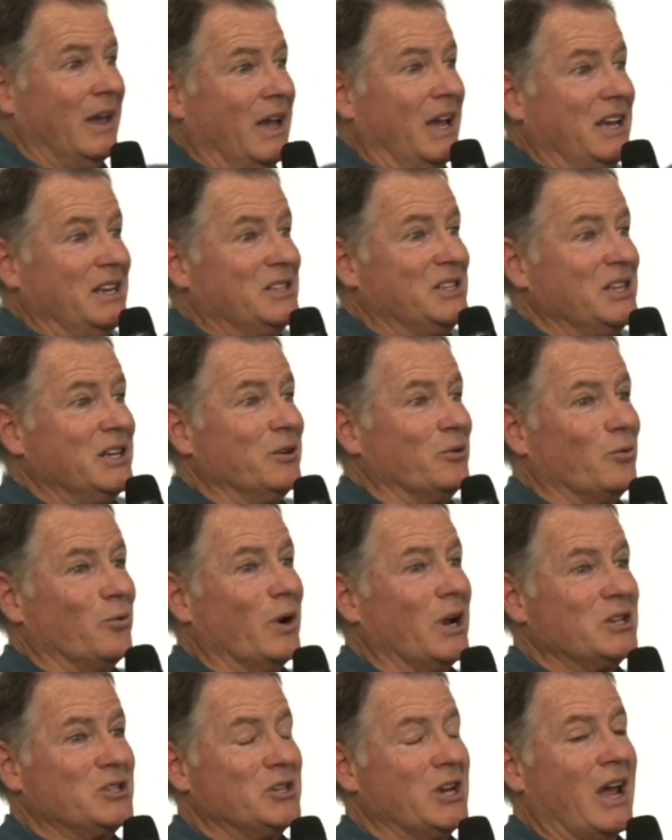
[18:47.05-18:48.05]
he didn't
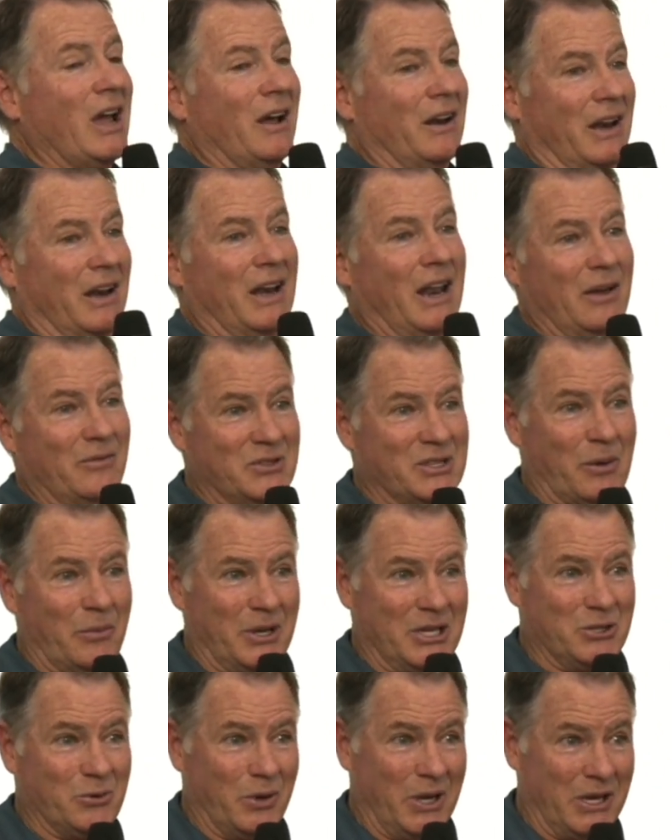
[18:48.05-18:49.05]
rush out and have
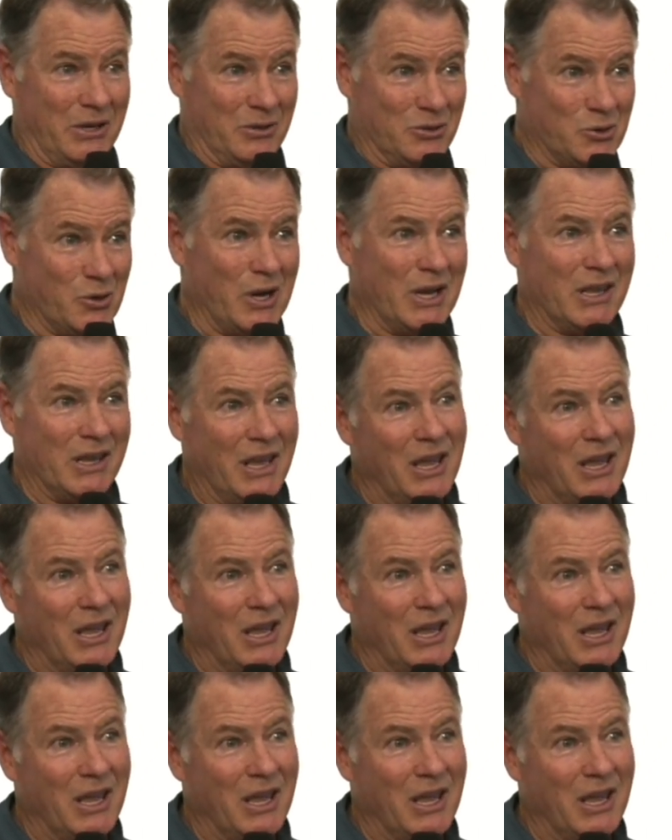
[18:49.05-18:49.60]
something to eat and drink.